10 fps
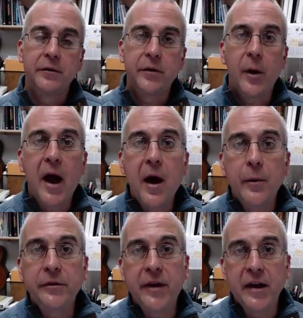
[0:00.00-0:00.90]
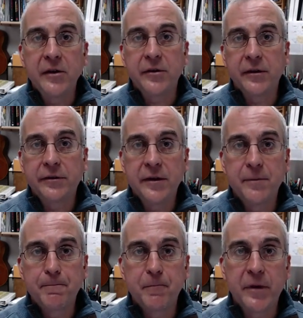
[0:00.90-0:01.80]
So how is gain
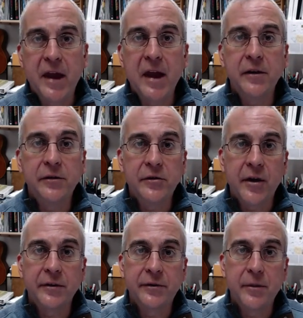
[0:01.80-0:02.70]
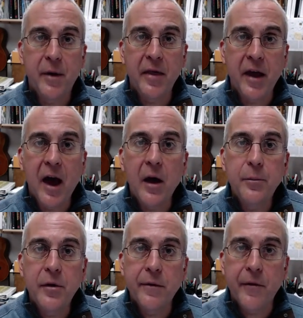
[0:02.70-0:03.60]
adjusted? Gain is adjusted by the
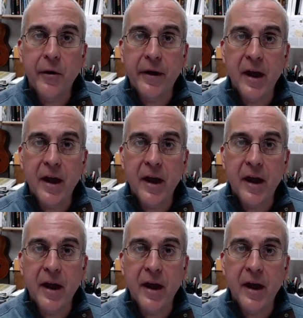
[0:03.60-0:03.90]
output of our